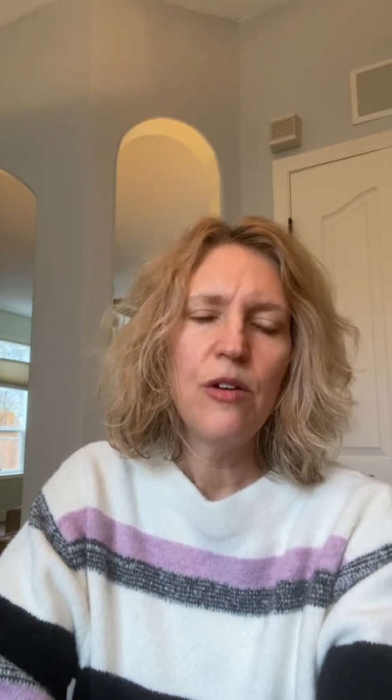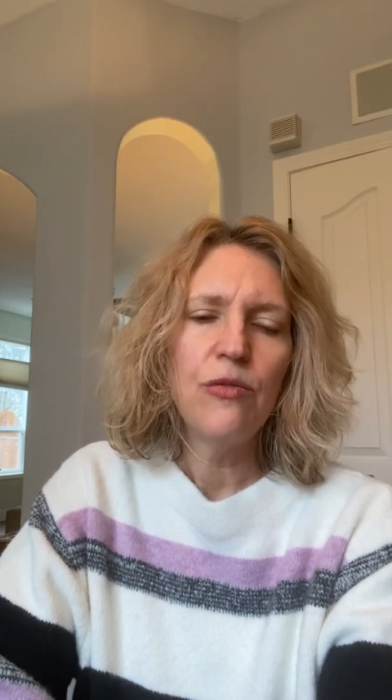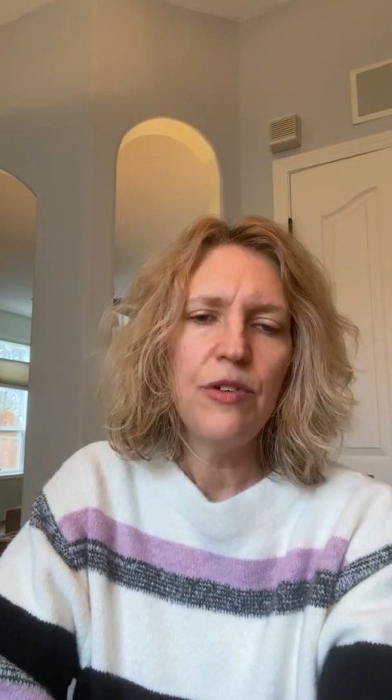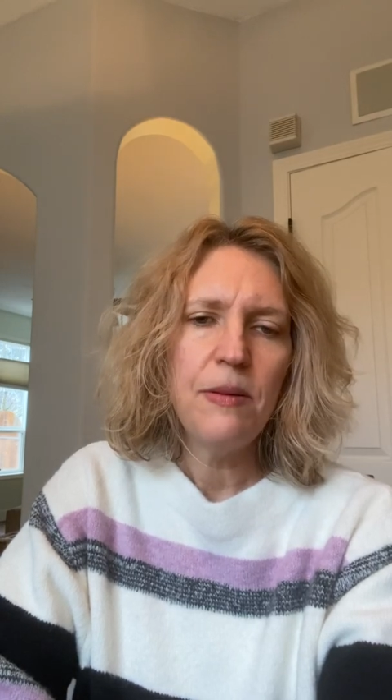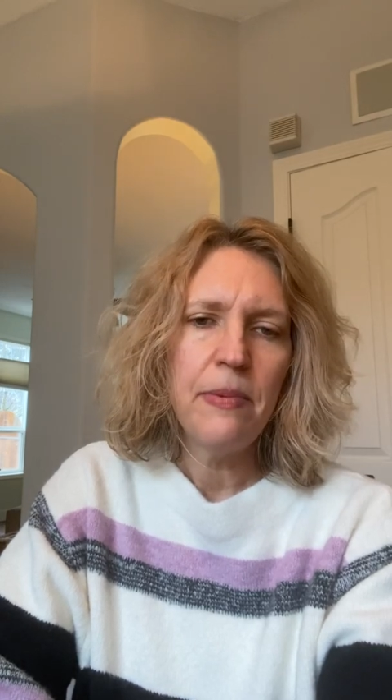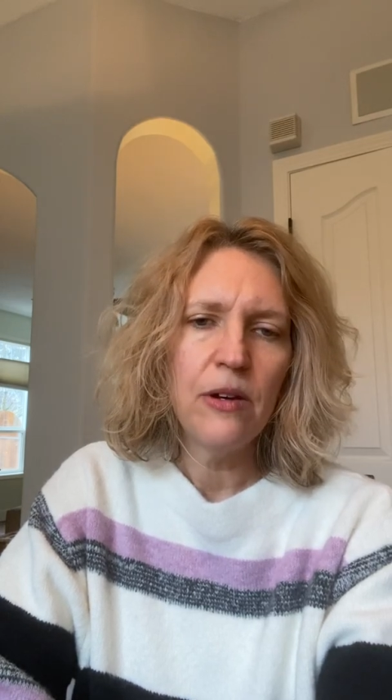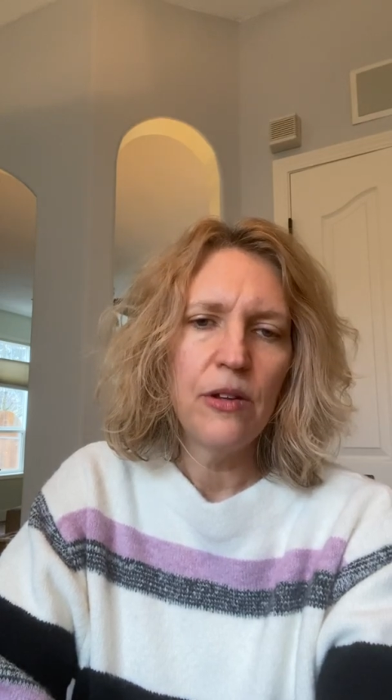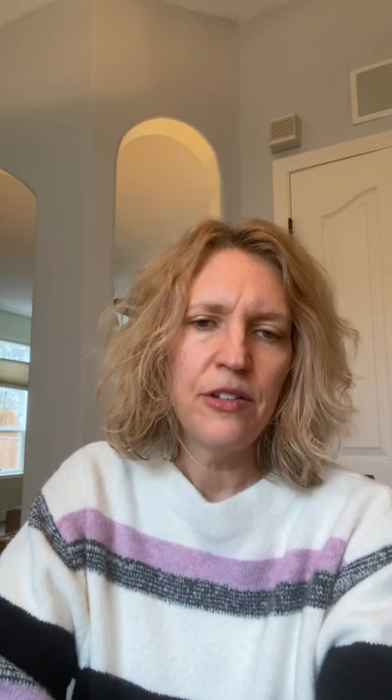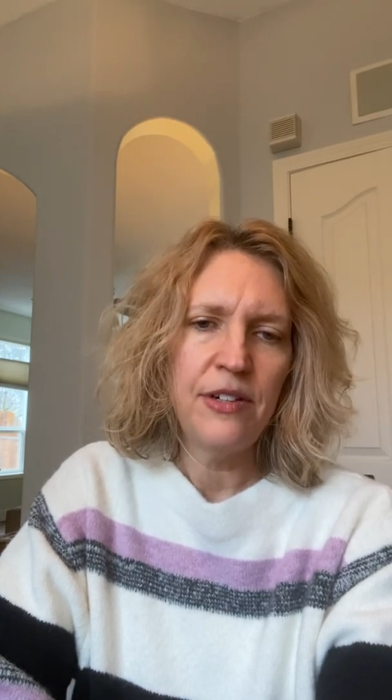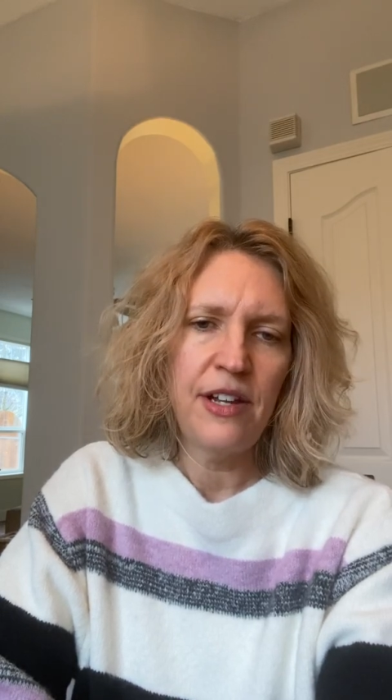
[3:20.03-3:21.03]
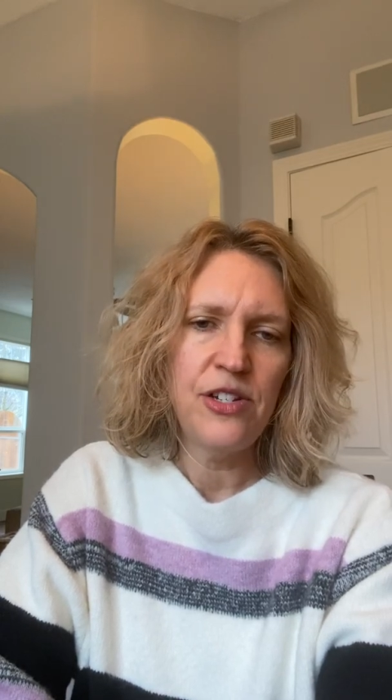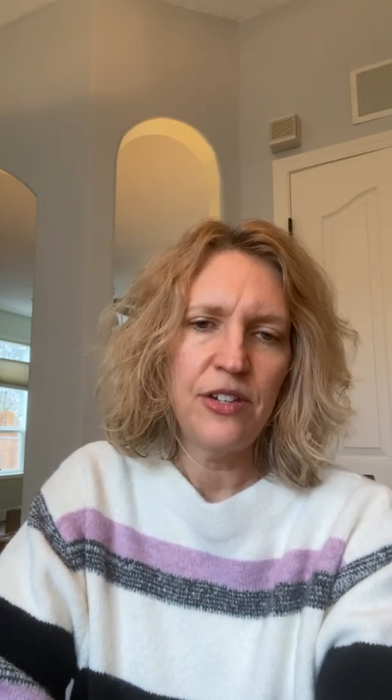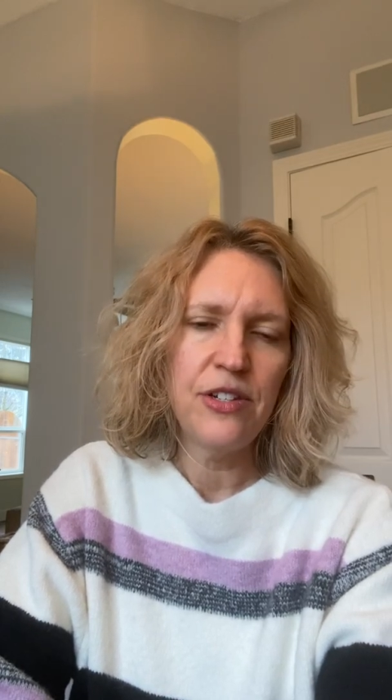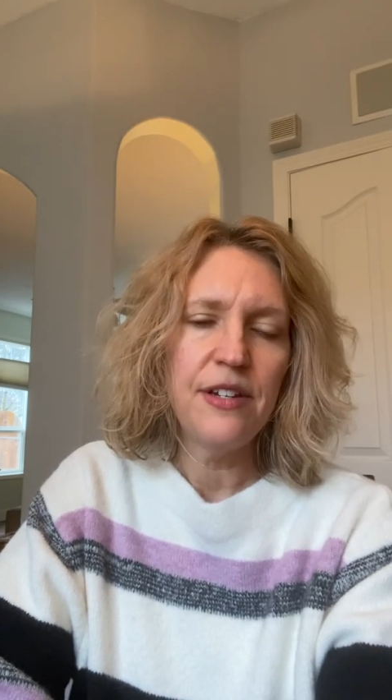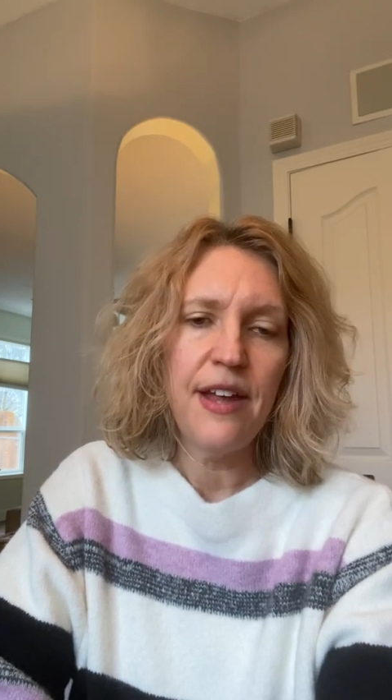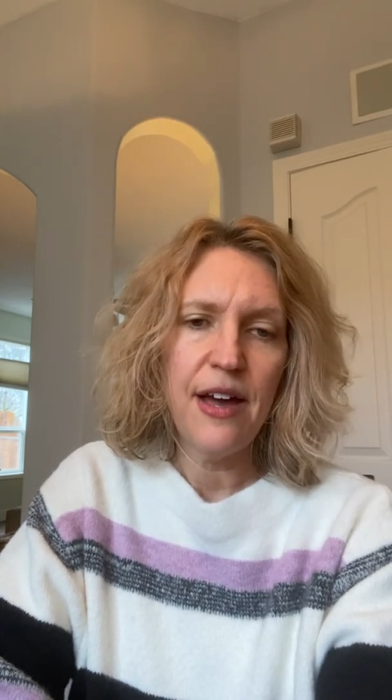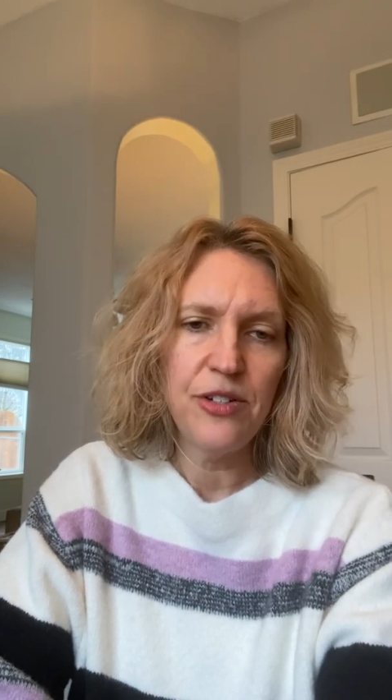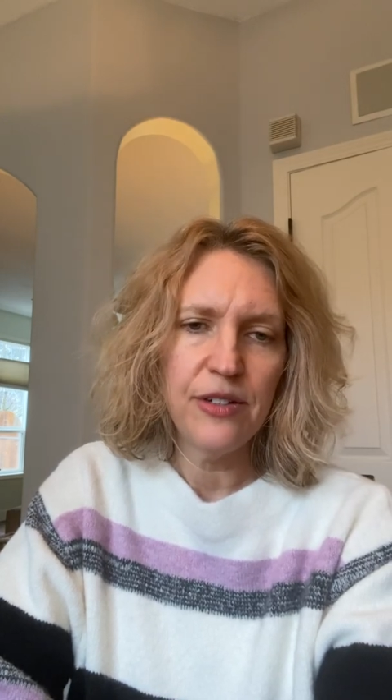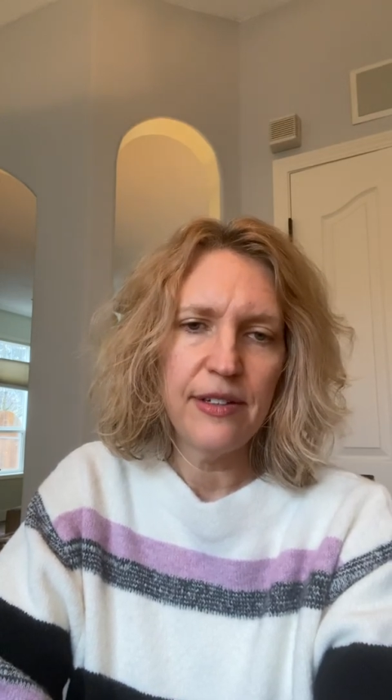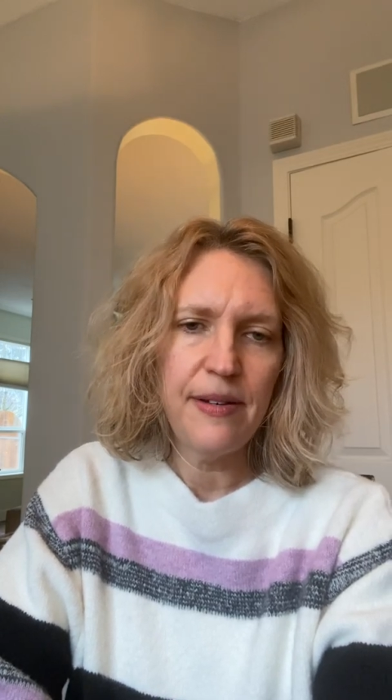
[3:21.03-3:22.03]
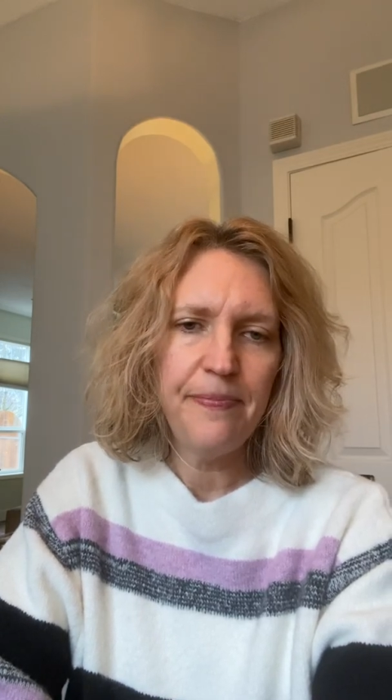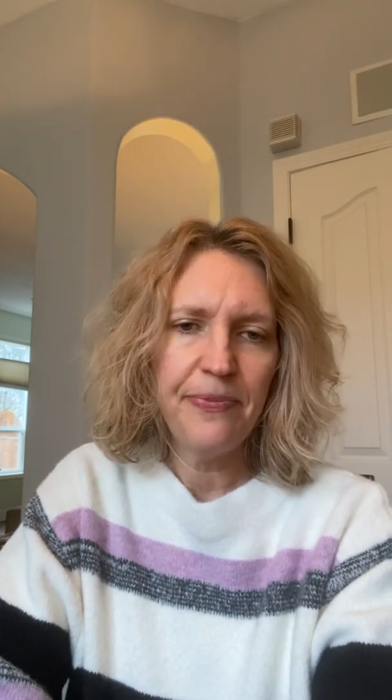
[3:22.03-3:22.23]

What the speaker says: rebuild their digestion naturally.